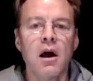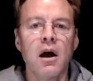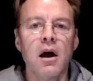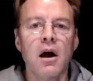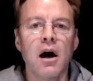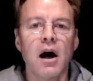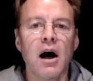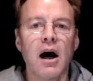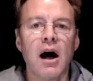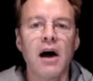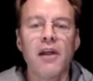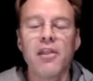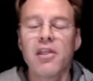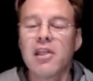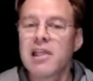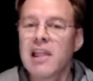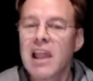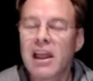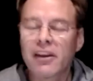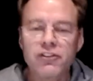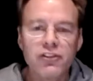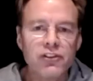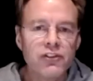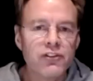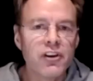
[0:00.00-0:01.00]
And
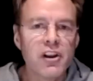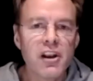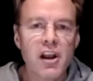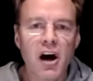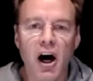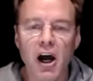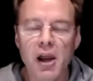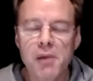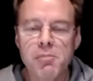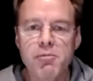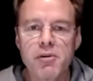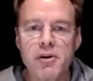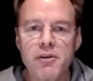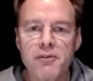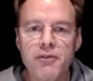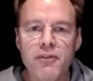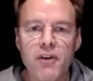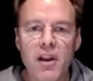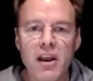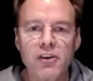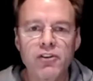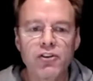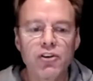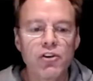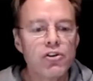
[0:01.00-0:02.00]
lessons in
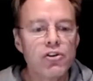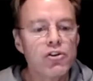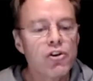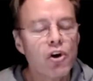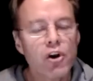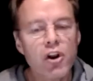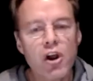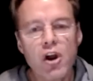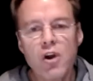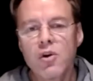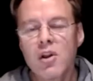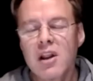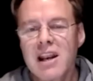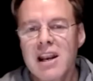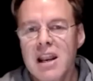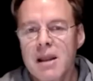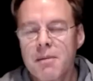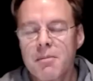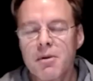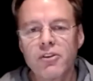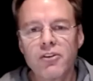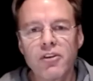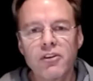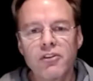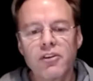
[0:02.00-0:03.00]
hyperinflation not only
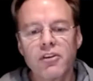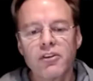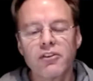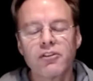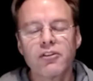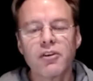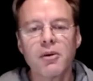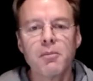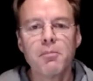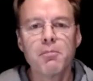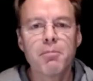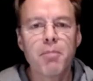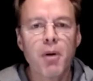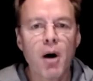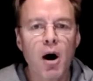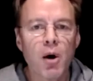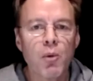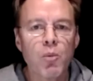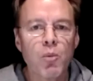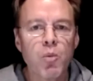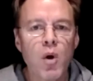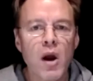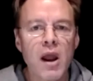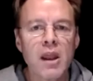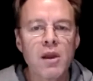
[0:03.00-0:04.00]
limited to
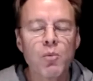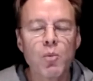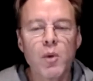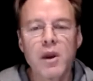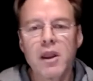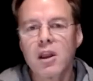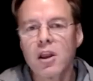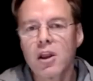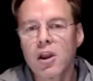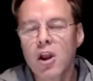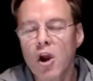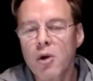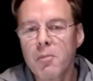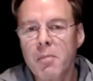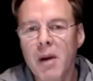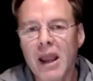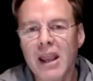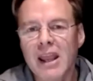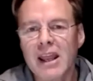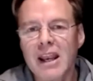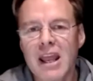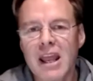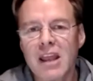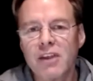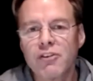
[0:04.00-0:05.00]
Zimbabwe, we can go back in
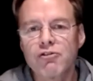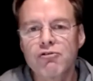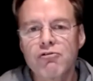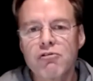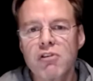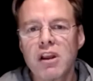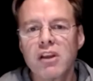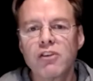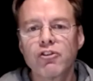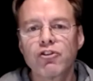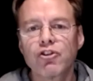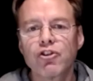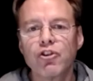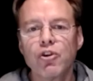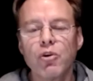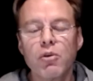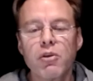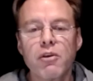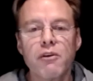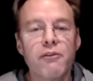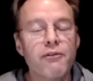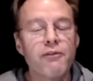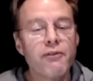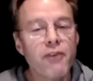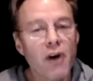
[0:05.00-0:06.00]
history to the
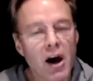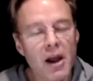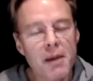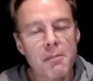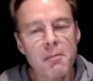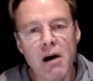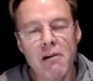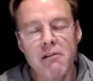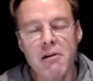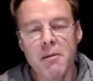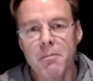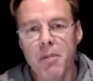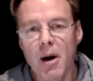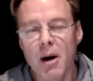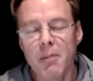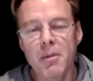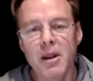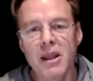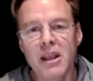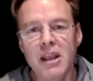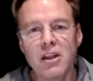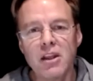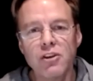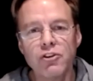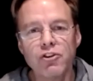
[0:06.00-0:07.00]
Weimar Republic
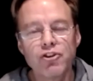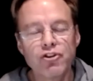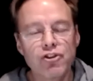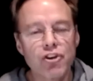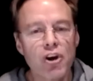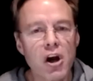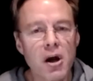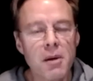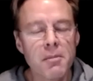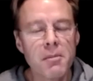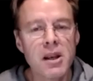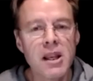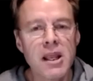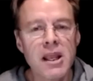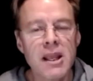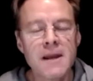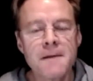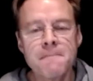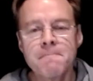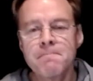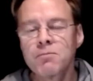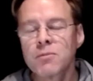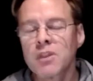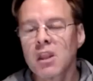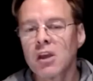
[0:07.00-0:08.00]
in Germany.
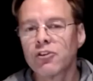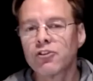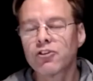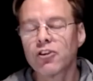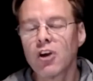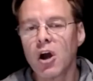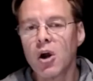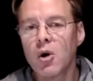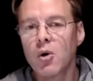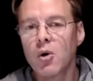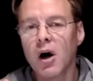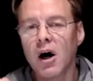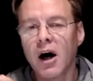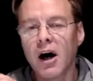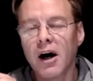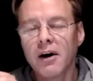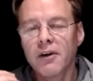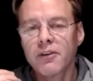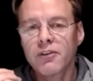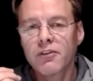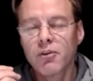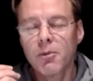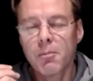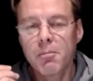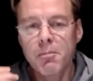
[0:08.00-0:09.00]
So to
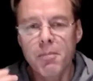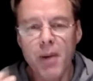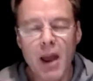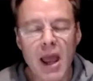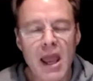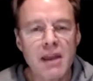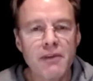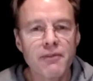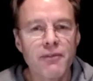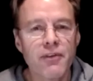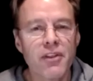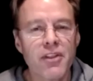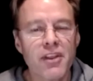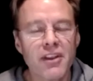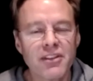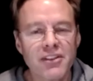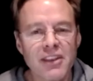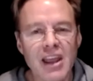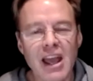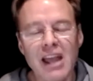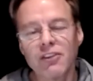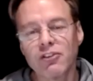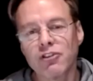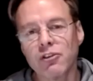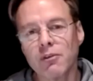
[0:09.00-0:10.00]
pay for the debts
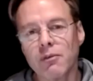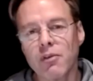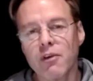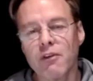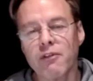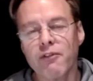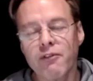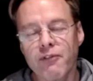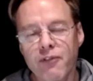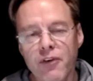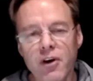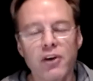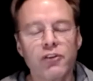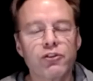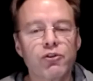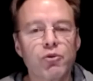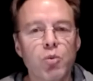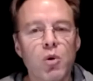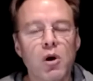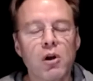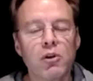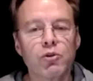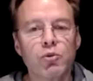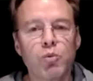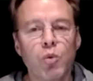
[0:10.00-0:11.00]
of the First World
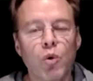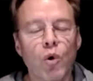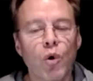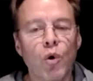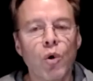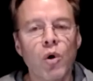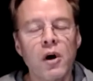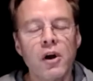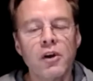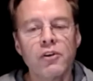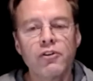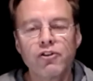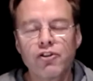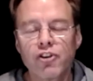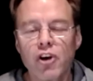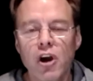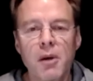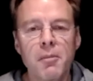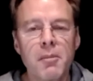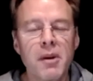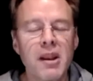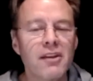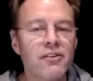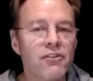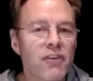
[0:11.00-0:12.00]
War, Germany
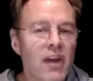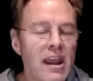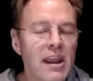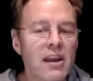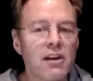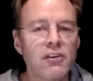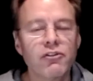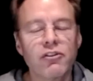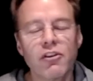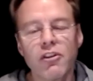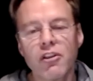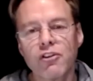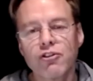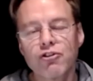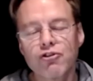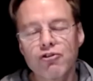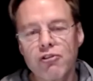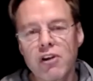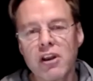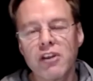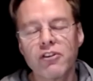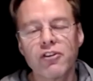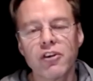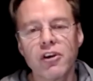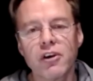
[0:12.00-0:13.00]
taken to the
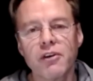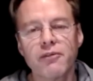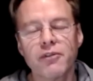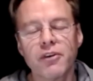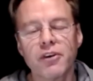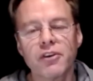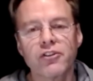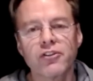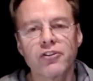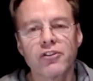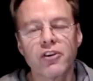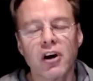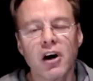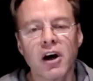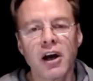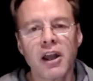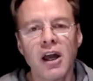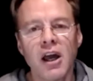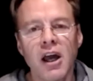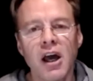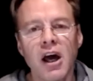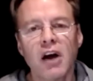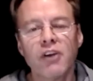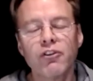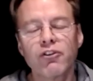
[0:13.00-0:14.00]
Treaty of Versailles
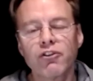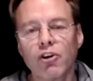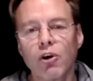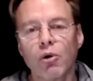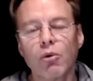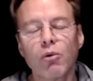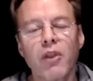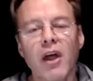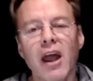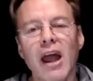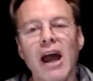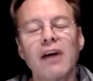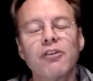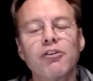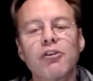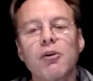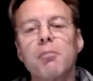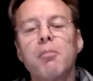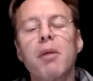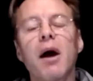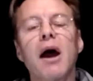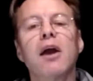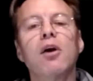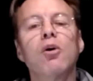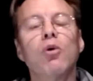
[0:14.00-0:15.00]
and told they had to pay
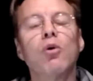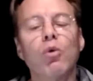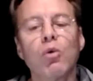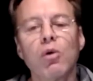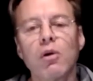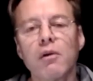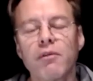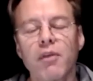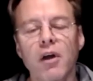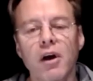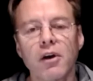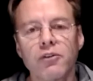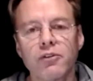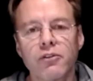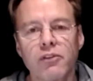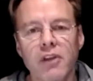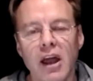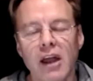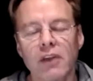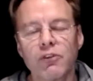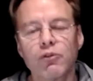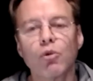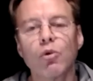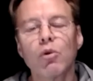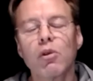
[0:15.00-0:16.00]
all of those debts,
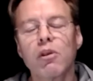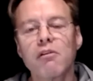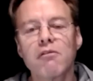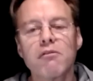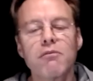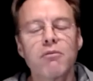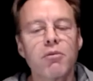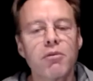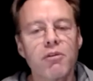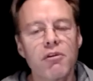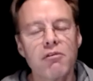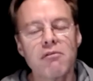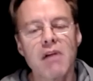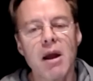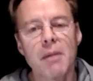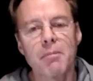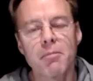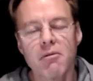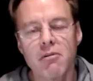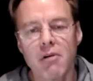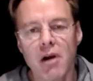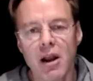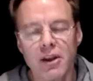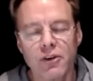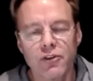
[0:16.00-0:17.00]
all the
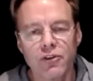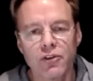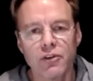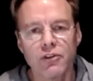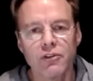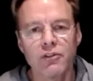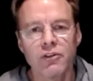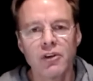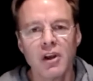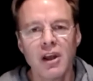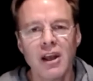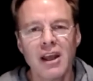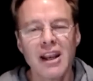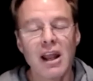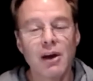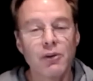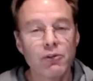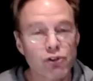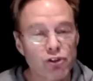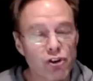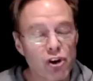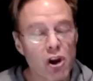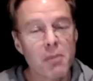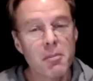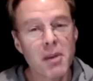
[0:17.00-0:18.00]
reparations. Now
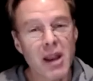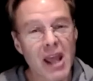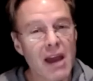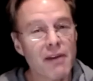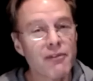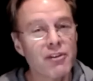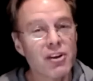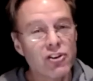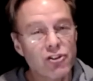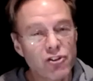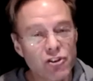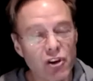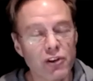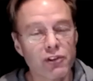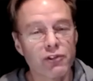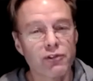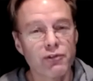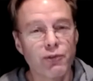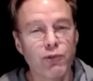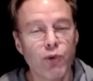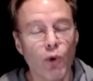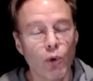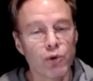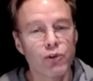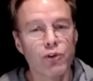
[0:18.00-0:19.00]
Germany, having just
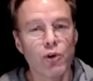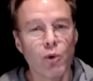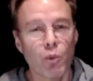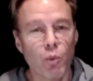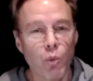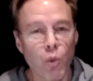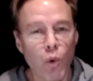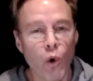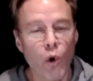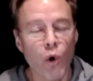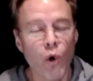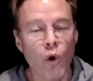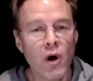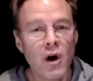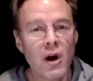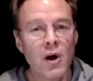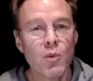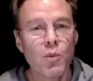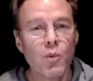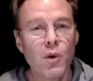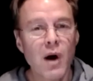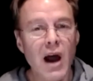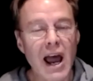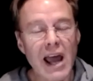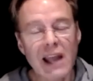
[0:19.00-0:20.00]
fought a war,
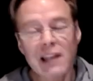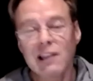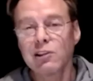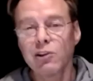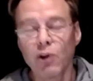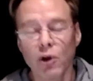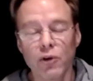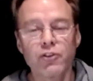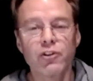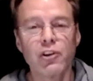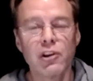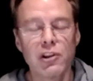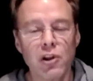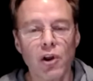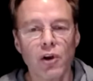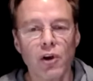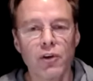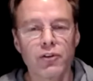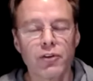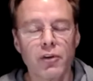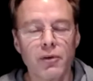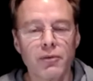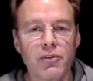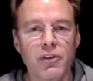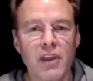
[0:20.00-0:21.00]
had lots and lots of
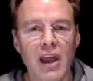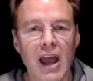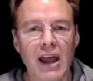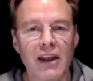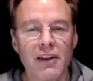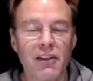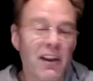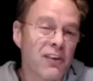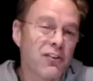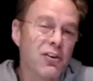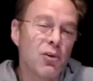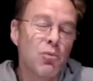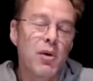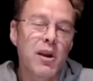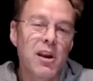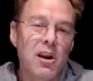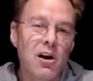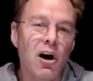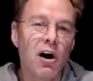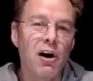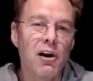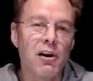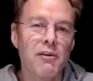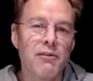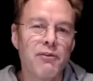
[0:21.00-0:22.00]
debt, and they said we can't
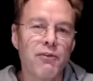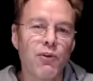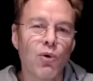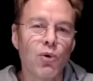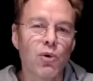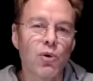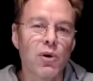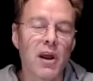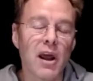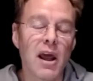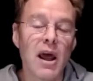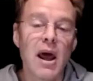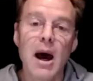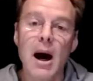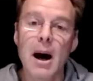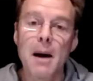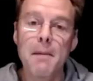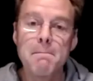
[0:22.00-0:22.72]
afford it. And